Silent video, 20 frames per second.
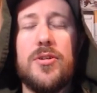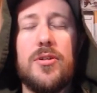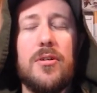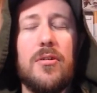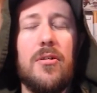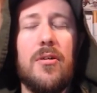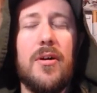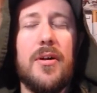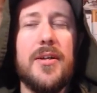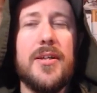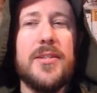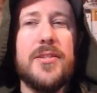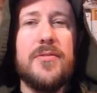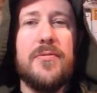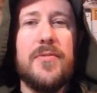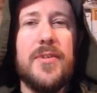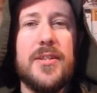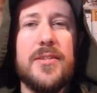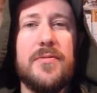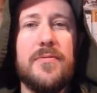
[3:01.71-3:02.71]
torture on
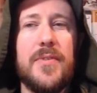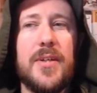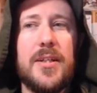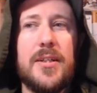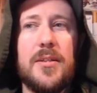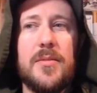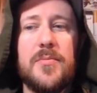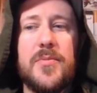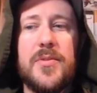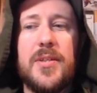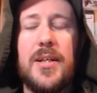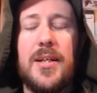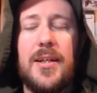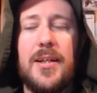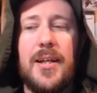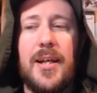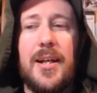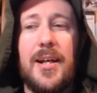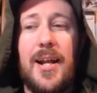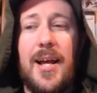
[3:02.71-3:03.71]
its victims,
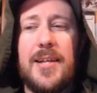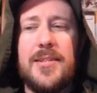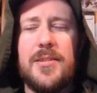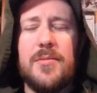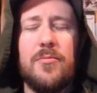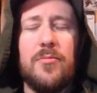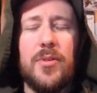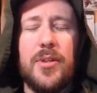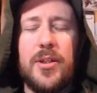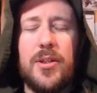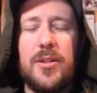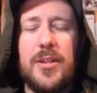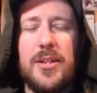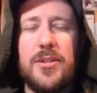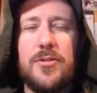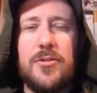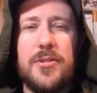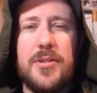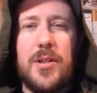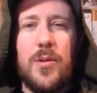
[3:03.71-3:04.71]
and it has some really
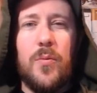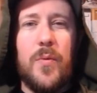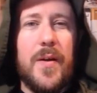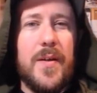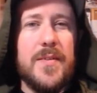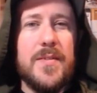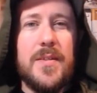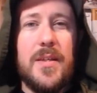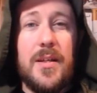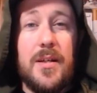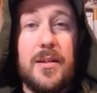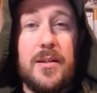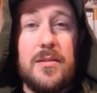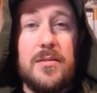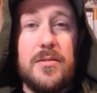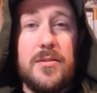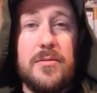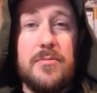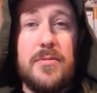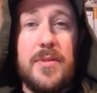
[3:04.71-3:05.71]
interesting ways that
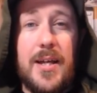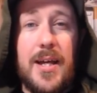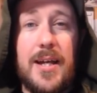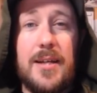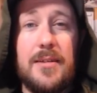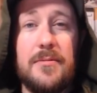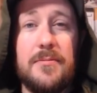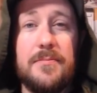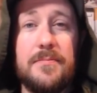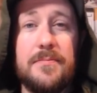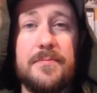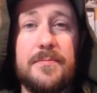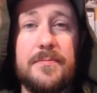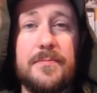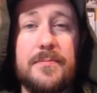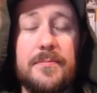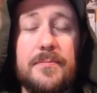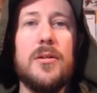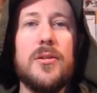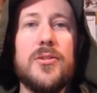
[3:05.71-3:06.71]
it can do that.
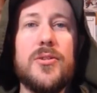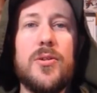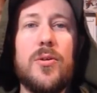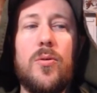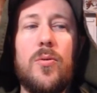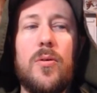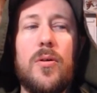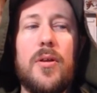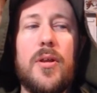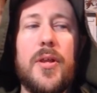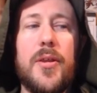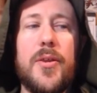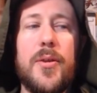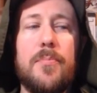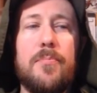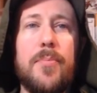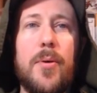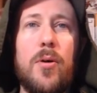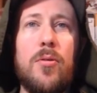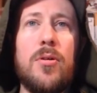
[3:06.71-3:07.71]
So
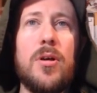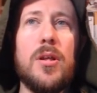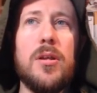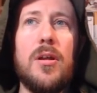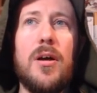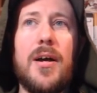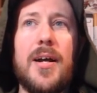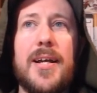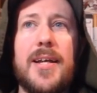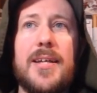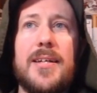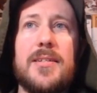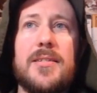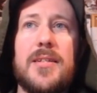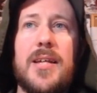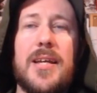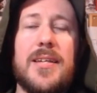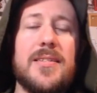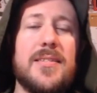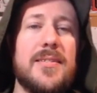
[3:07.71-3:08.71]
the Boneclaw
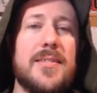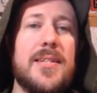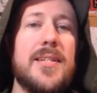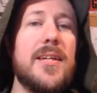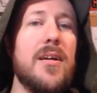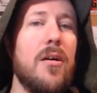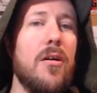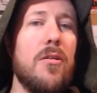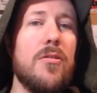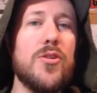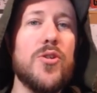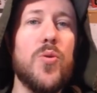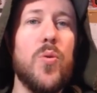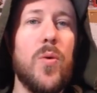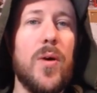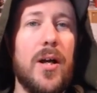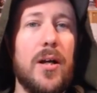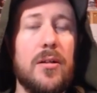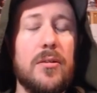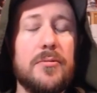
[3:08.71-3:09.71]
is a
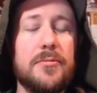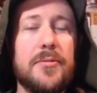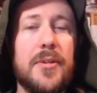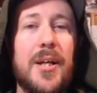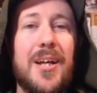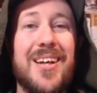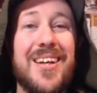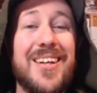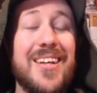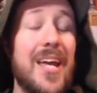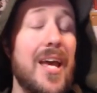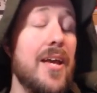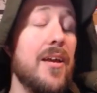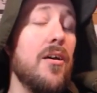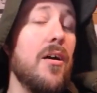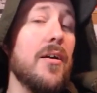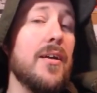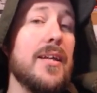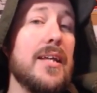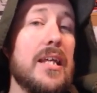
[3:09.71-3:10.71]
CR12
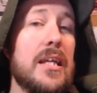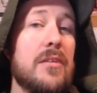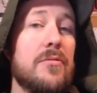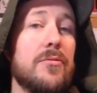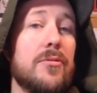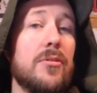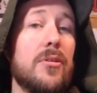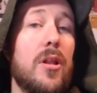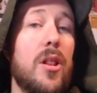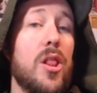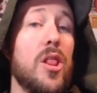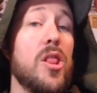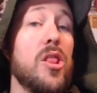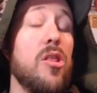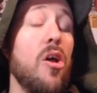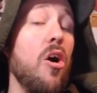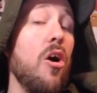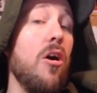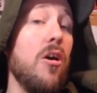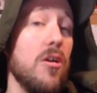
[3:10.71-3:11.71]
chaotic evil
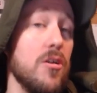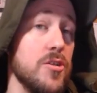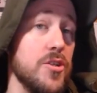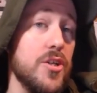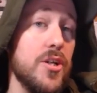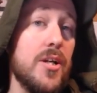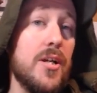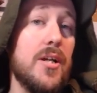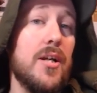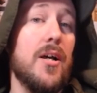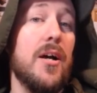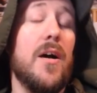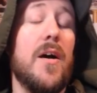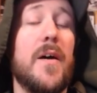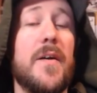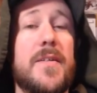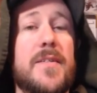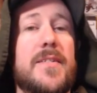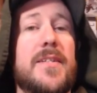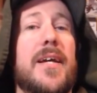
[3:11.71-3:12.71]
large
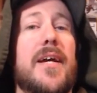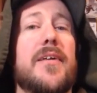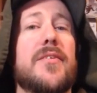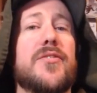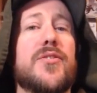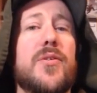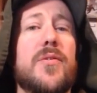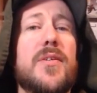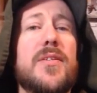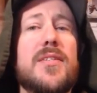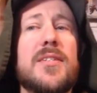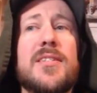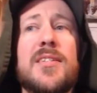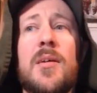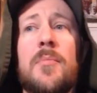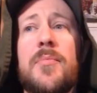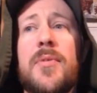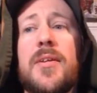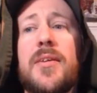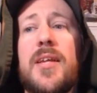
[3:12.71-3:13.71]
undead. So this
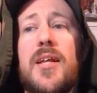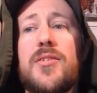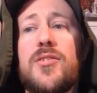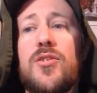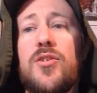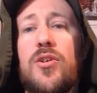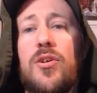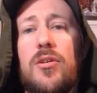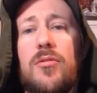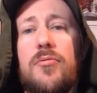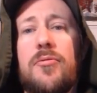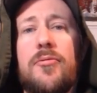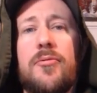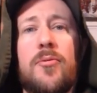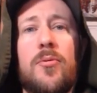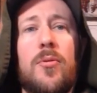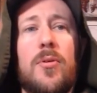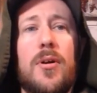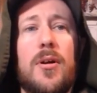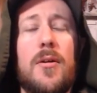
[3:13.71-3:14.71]
is something that's good
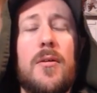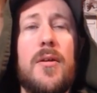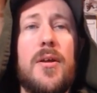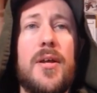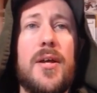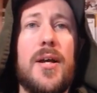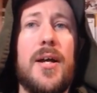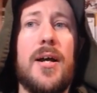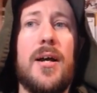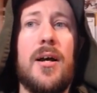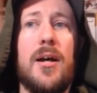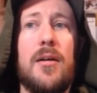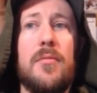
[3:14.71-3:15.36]
for